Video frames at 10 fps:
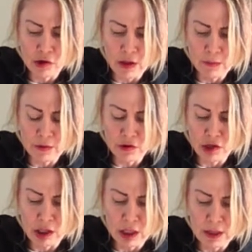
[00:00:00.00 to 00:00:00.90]
James
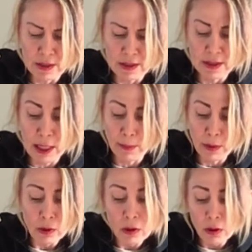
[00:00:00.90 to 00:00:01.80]
jeans
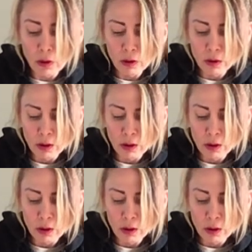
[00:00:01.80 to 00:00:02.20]
sample